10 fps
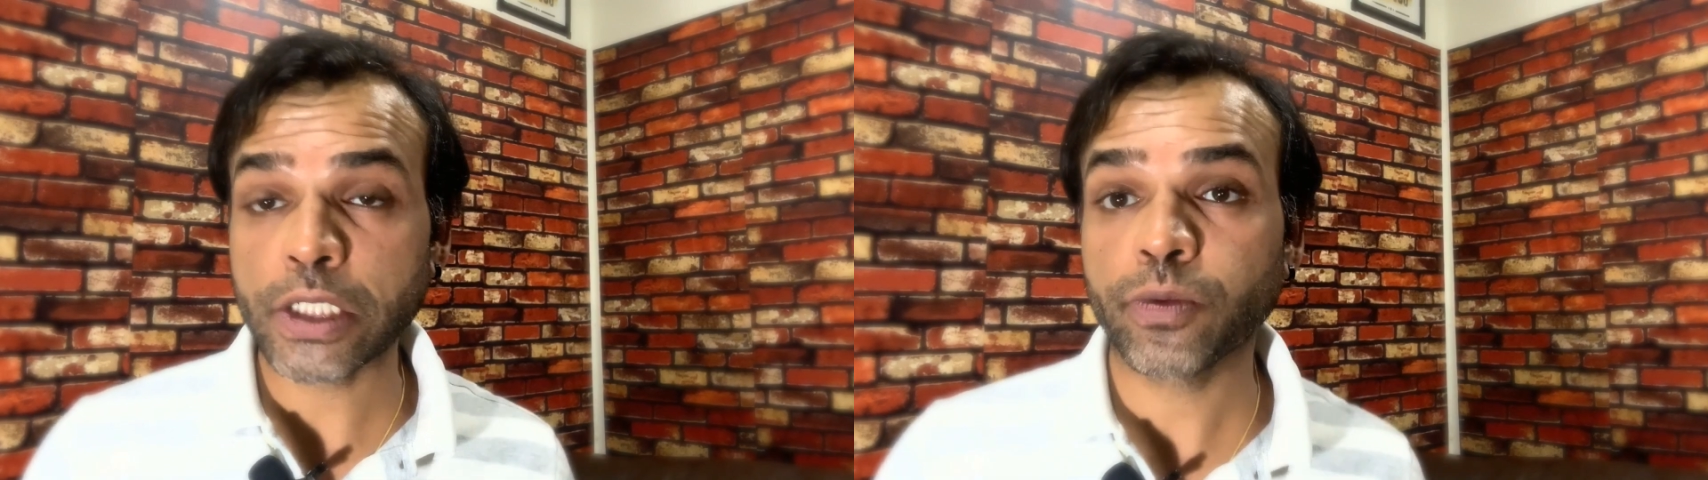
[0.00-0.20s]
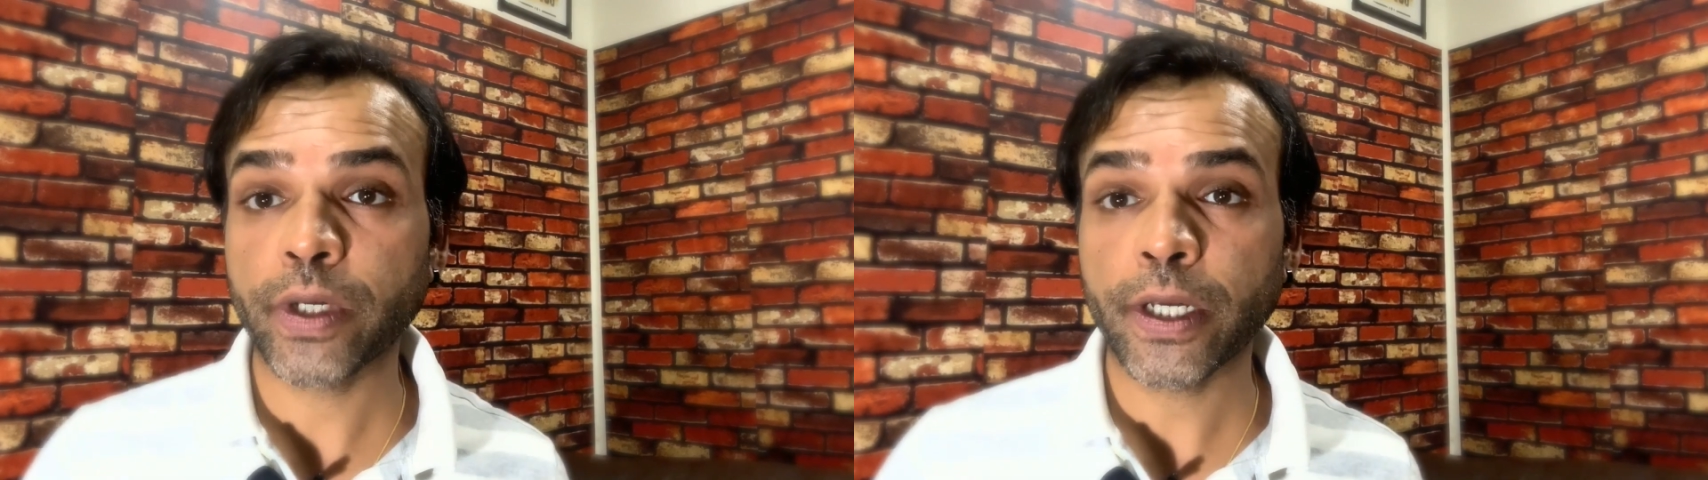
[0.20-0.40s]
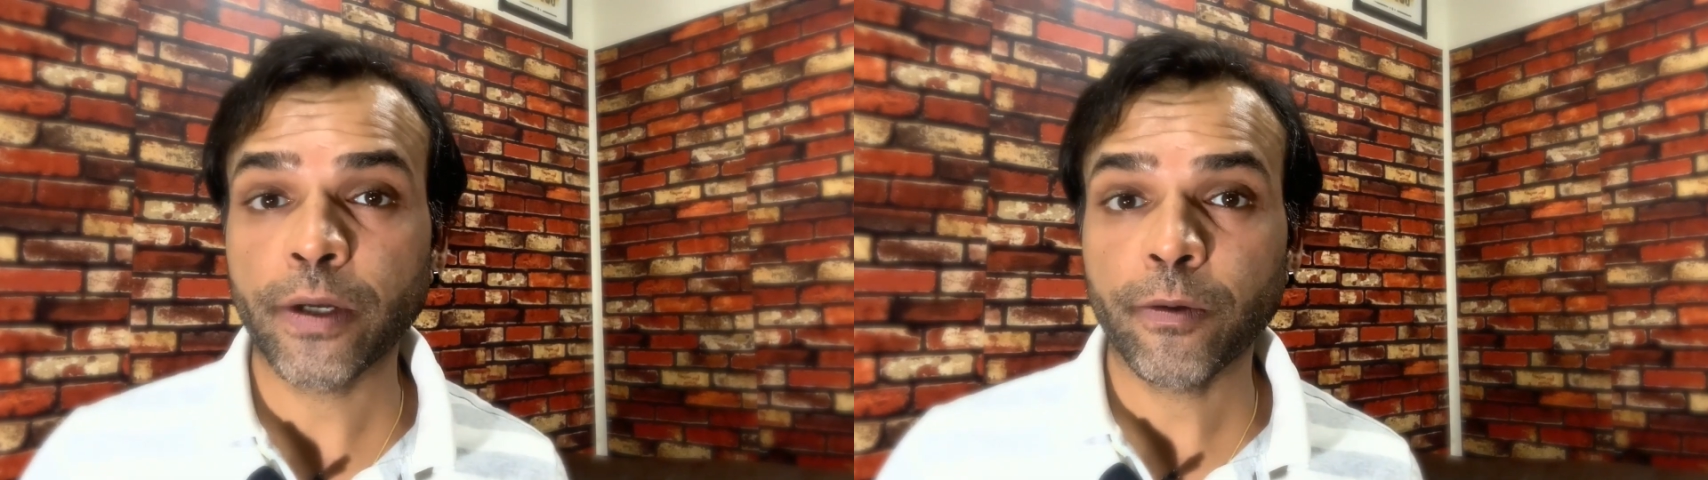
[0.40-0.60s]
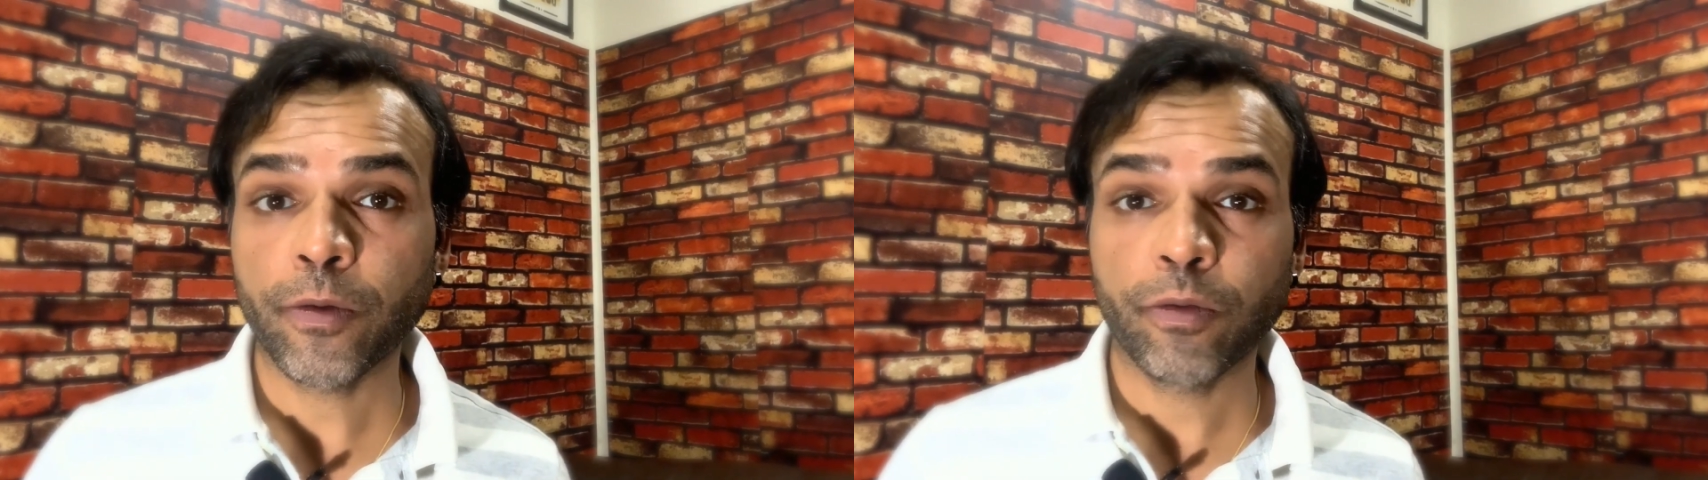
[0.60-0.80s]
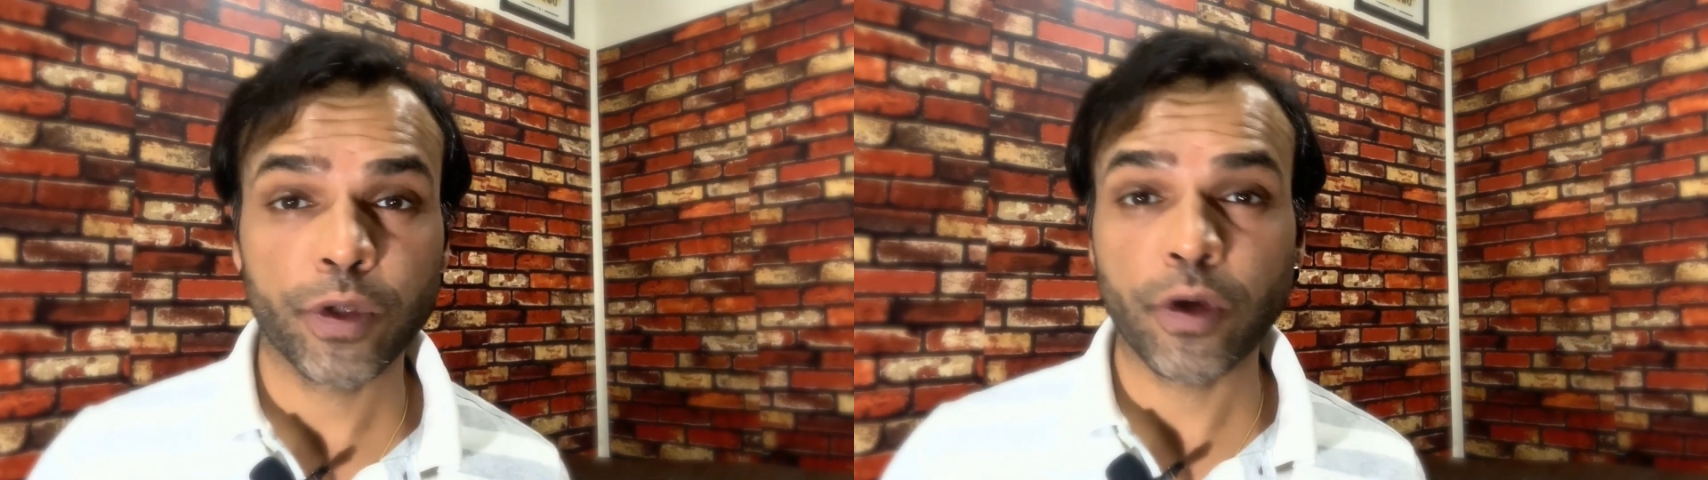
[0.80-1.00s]
away
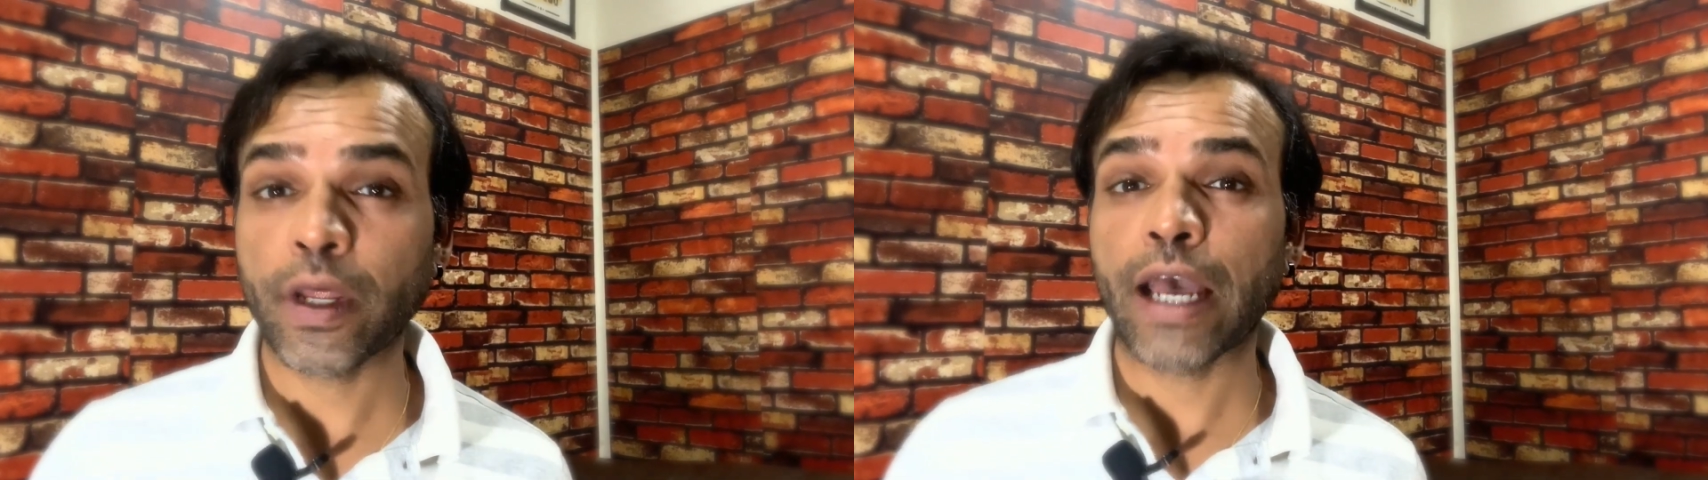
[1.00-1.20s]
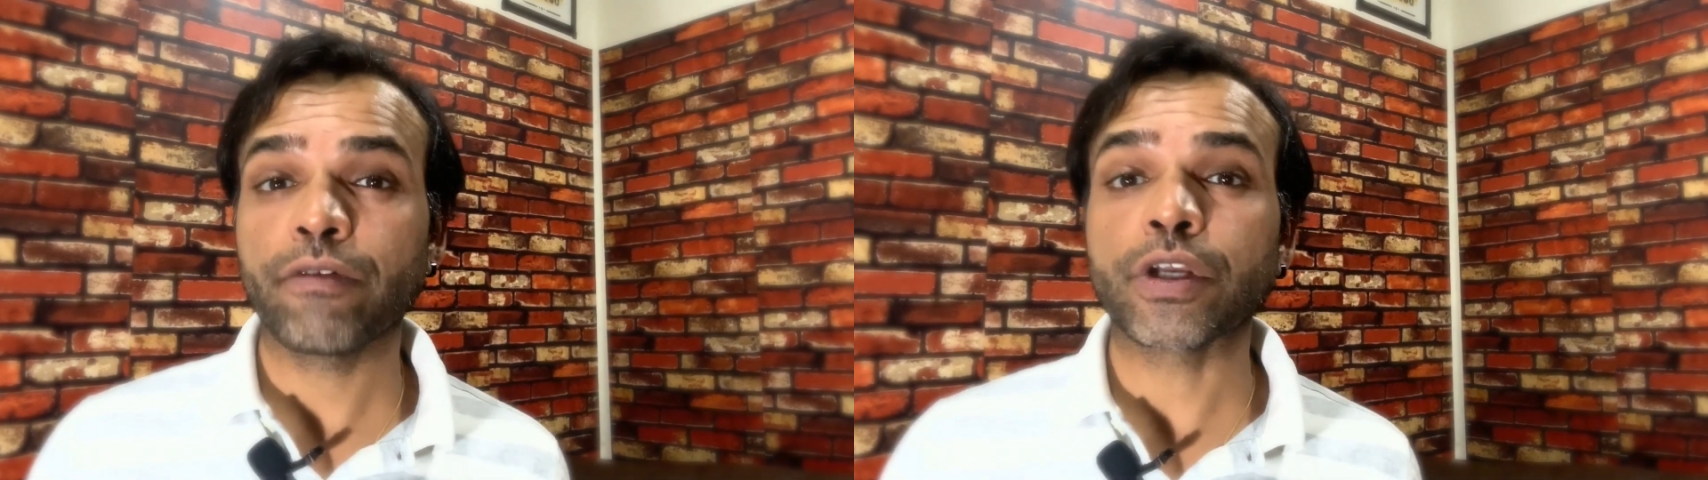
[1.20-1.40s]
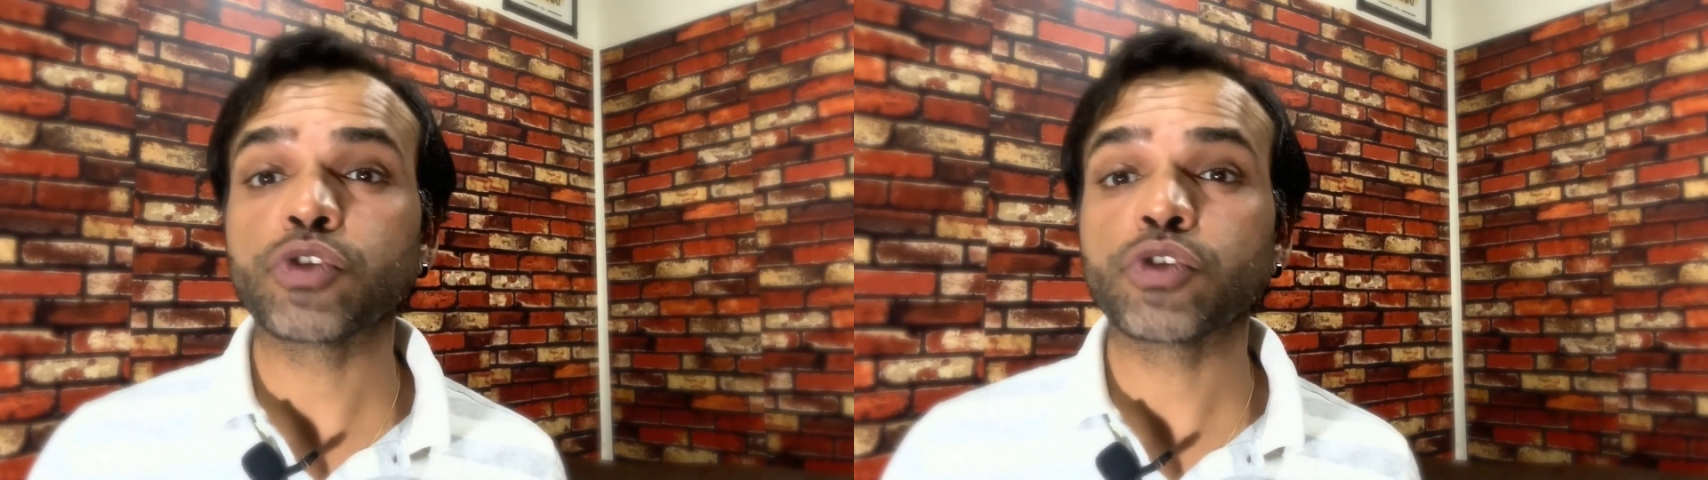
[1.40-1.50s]
without having